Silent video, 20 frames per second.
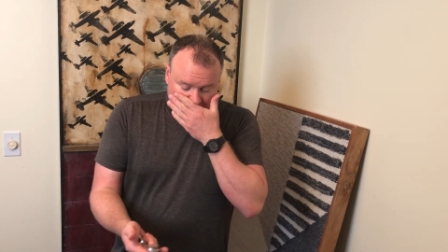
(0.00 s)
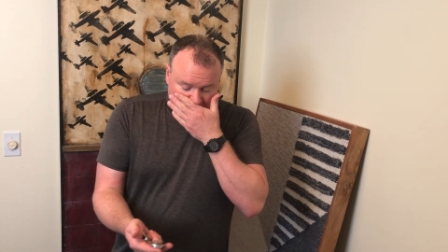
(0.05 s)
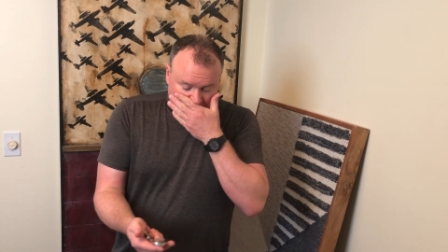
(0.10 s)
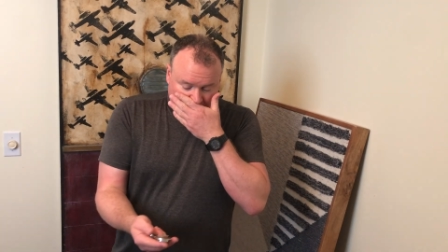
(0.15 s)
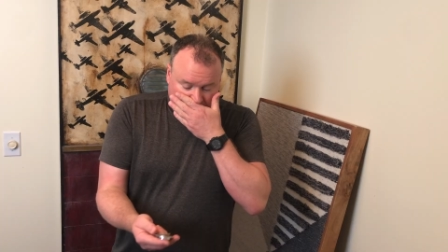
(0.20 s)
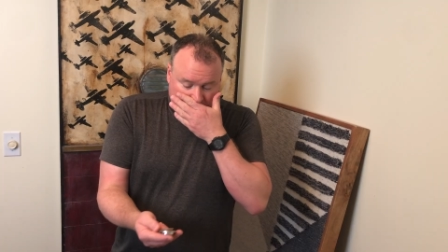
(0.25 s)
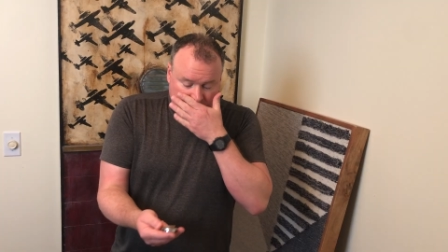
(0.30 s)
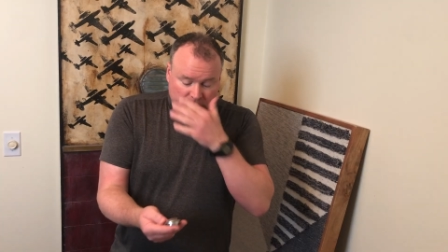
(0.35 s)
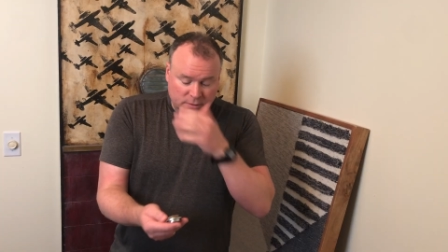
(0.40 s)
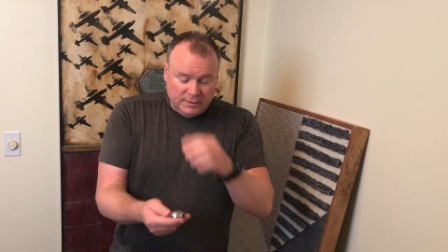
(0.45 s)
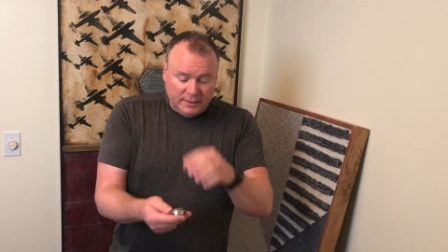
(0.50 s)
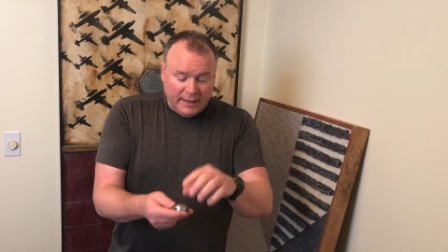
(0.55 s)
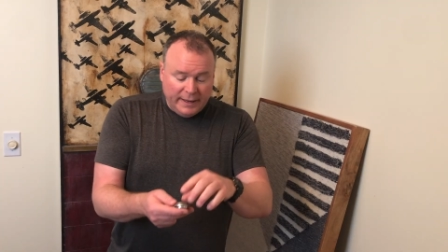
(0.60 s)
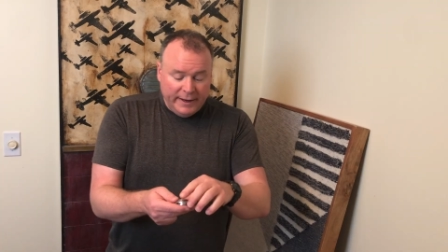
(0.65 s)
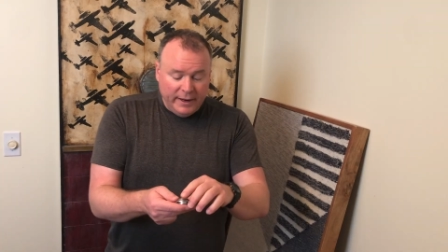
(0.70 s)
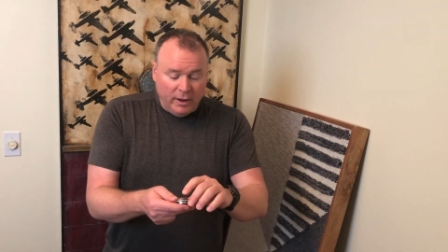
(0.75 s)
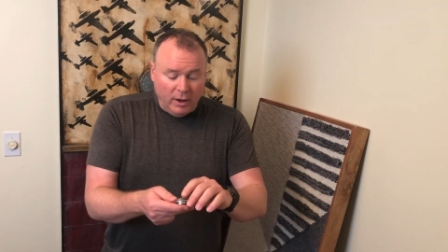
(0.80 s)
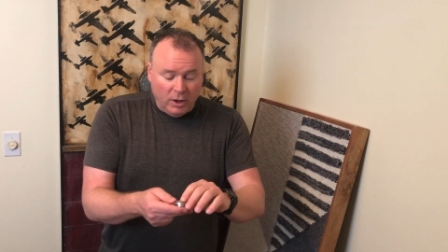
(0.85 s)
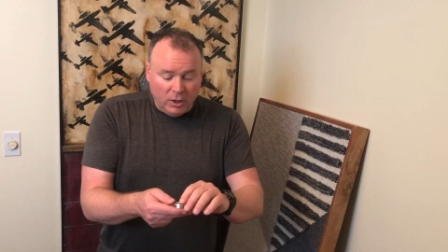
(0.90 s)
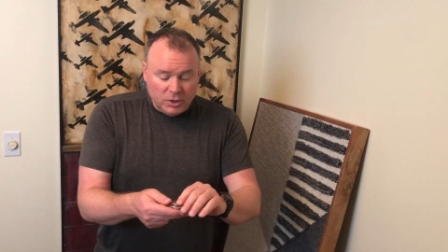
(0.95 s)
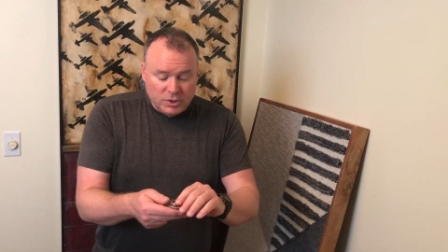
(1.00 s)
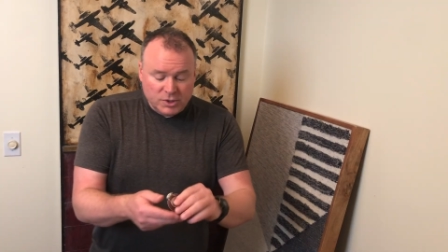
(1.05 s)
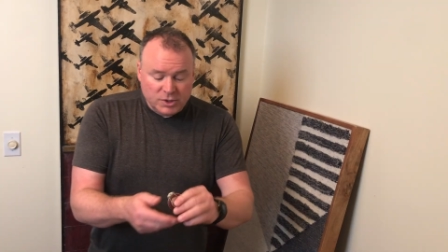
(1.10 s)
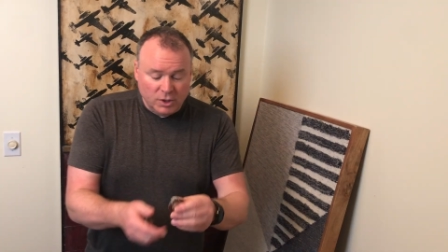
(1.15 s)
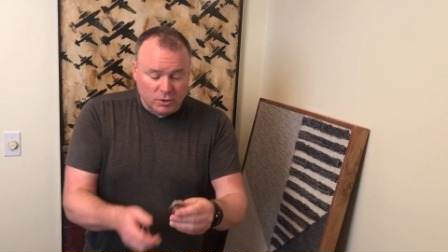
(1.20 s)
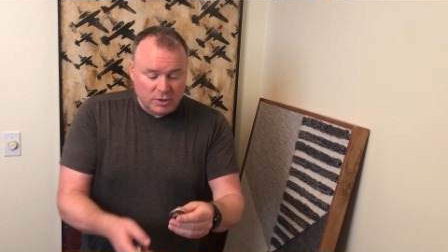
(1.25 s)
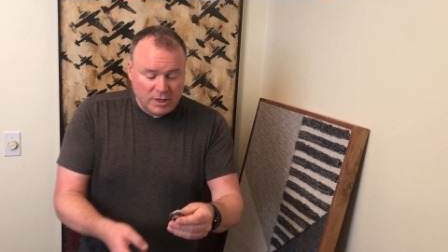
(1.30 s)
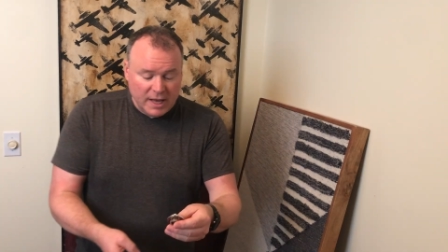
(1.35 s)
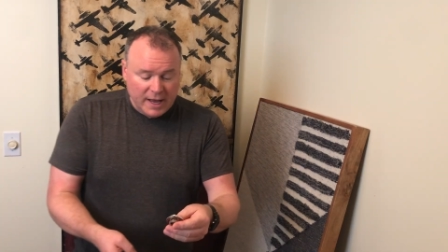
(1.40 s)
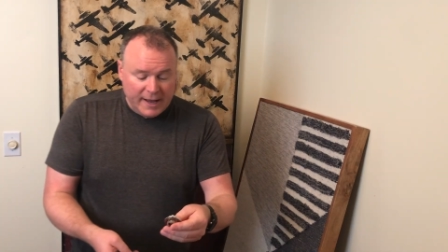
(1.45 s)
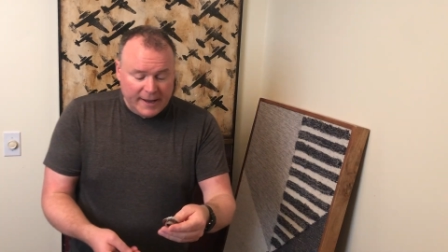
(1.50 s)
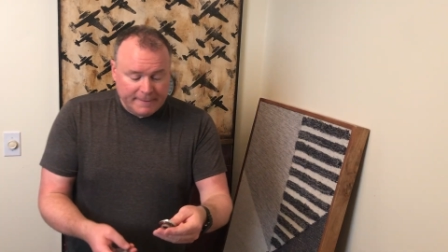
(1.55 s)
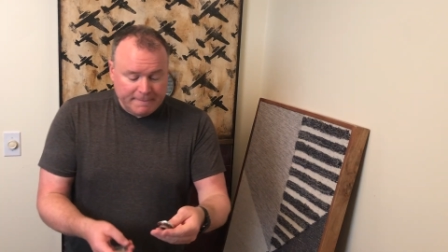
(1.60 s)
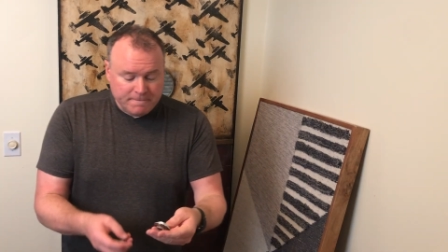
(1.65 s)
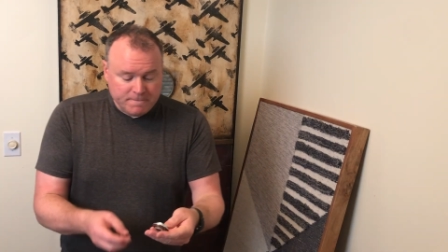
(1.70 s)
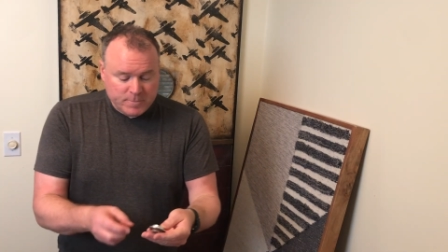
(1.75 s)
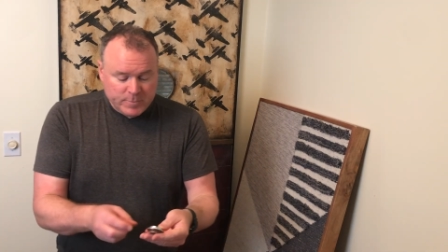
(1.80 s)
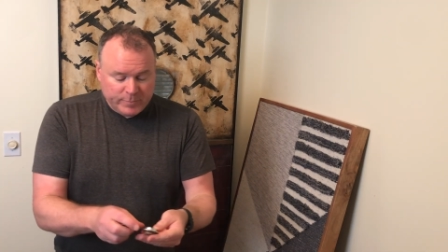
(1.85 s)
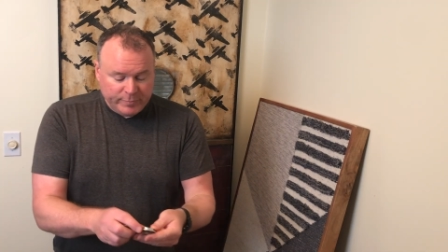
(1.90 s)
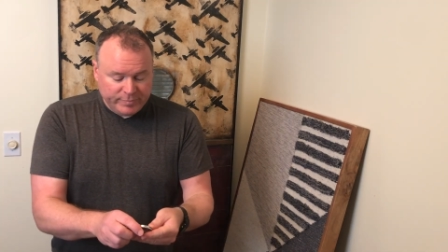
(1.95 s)
I also
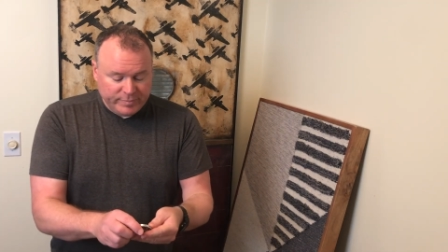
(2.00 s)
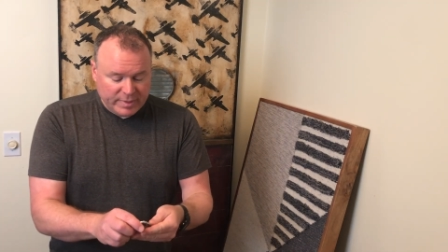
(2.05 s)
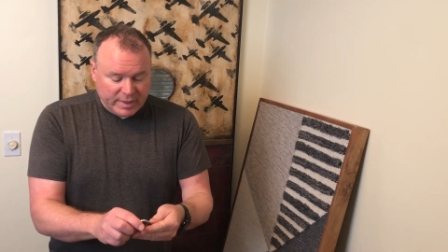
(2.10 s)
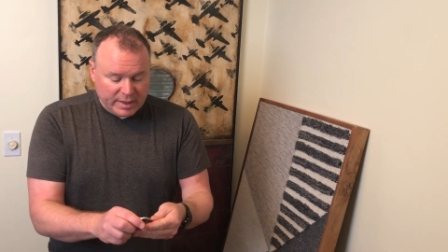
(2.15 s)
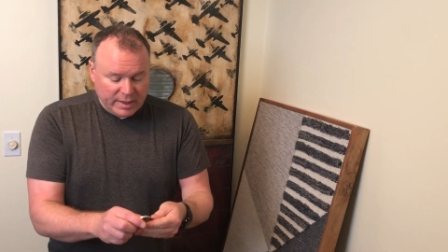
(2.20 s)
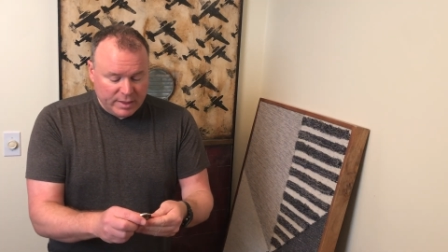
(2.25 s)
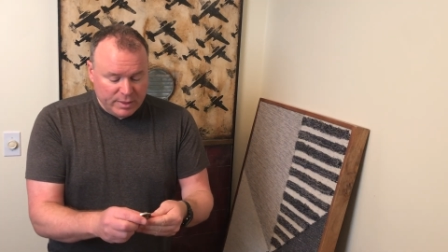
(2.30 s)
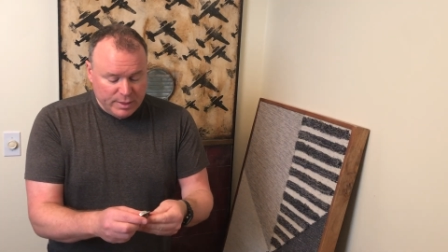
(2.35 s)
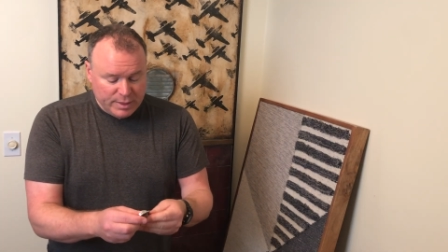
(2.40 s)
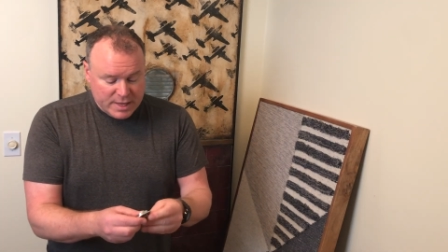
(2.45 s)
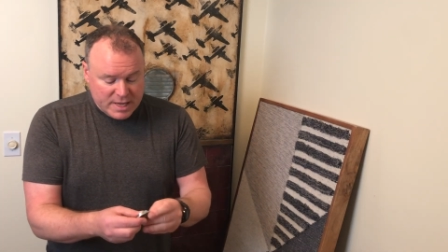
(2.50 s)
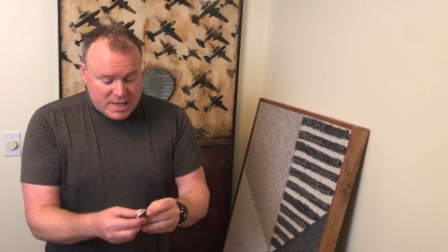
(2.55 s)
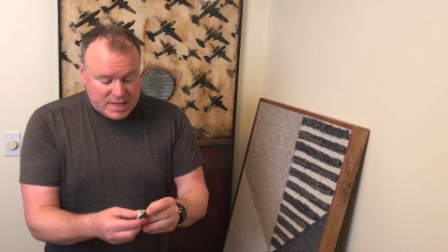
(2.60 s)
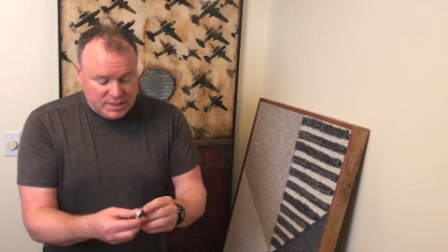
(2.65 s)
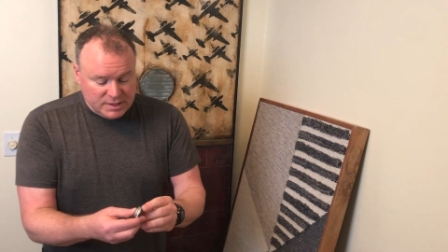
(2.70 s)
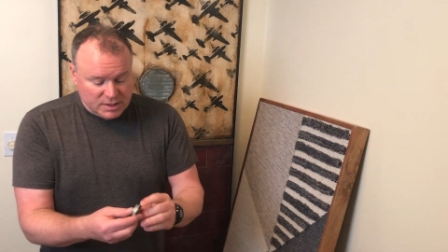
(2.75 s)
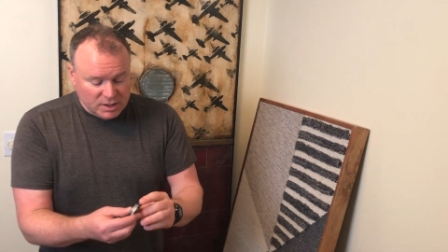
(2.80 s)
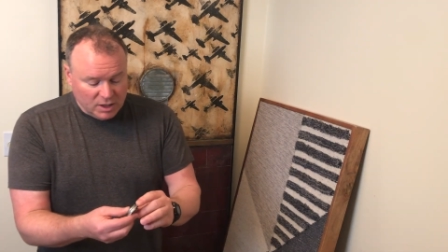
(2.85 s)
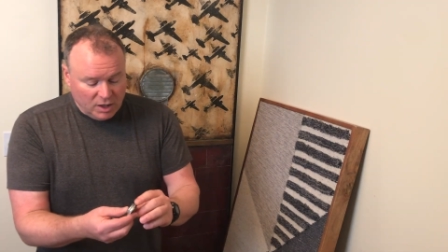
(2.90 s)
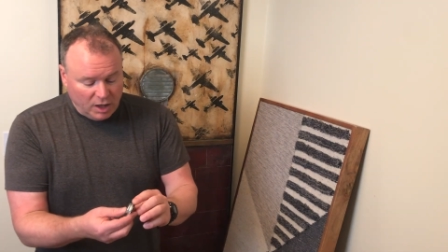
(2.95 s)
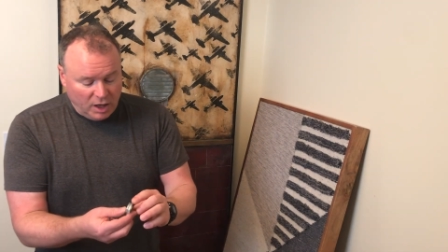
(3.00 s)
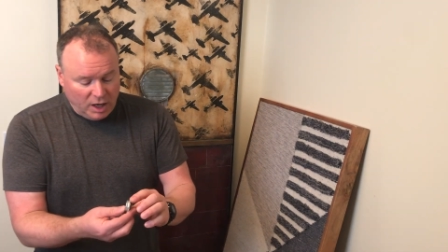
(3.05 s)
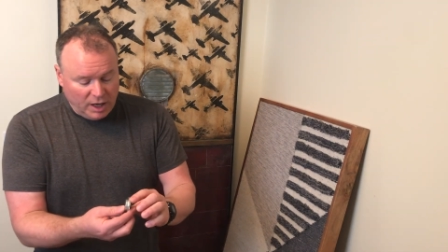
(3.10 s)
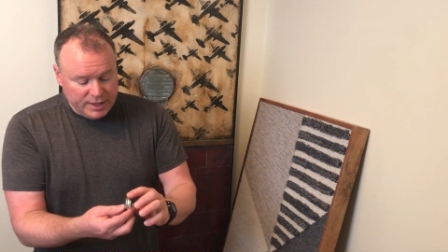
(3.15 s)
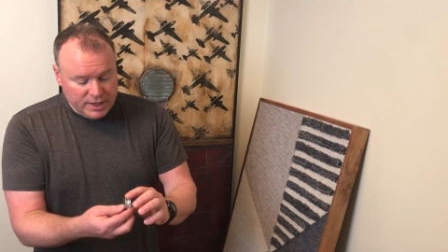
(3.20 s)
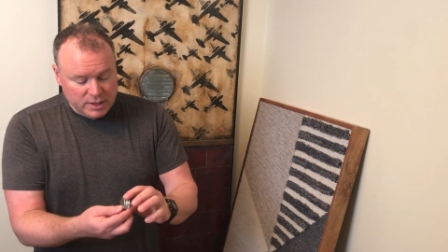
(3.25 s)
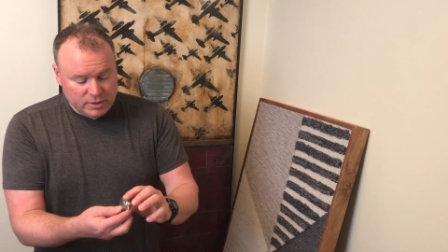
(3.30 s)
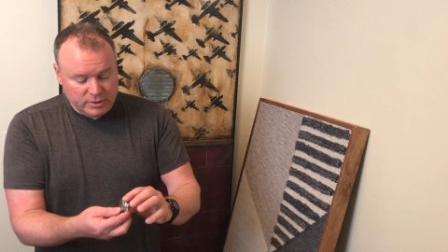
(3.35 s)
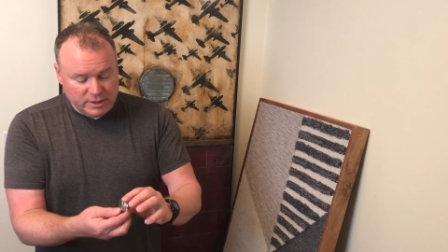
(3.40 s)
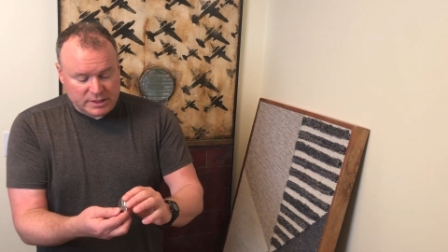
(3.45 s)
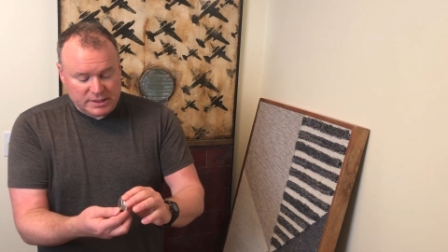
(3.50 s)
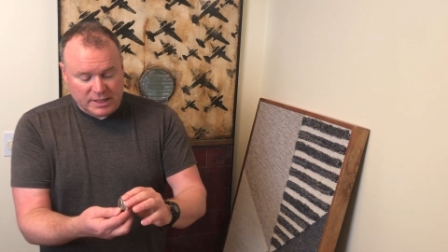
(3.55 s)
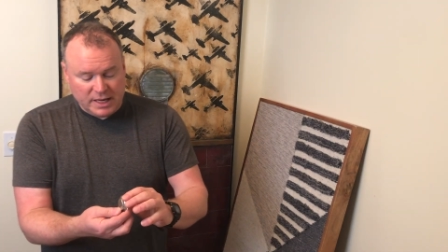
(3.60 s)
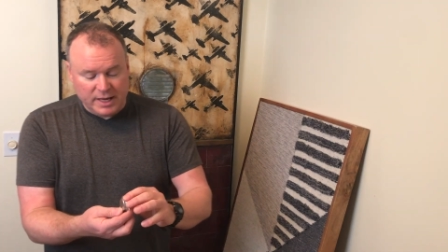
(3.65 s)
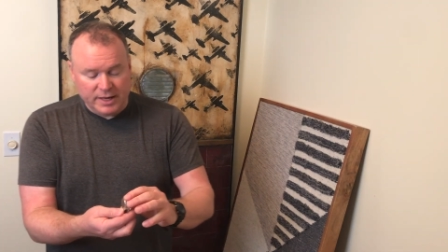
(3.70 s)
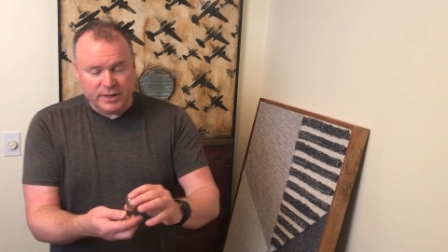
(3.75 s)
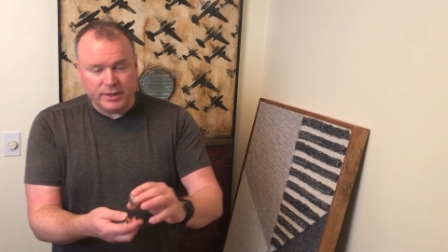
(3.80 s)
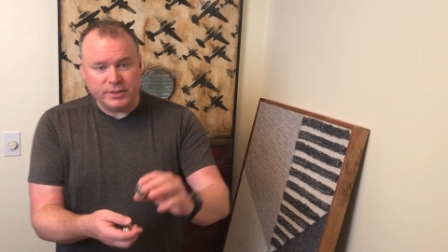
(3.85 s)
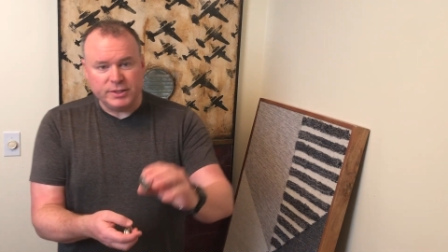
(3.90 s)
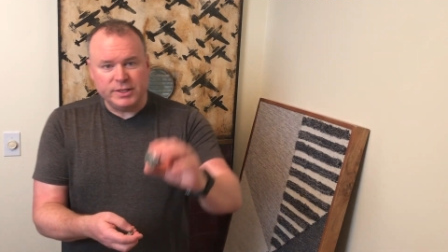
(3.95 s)
got these audio
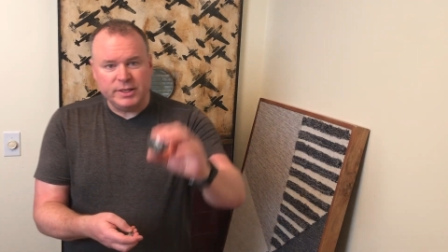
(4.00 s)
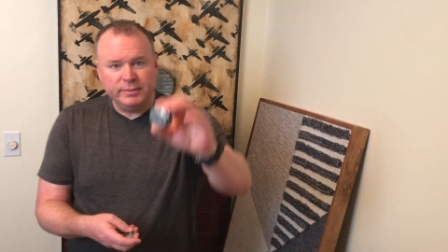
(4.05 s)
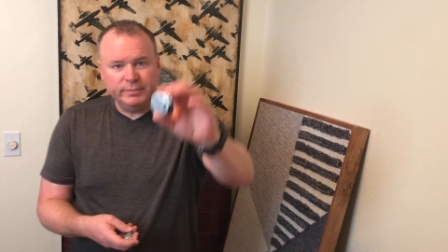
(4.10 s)
exciters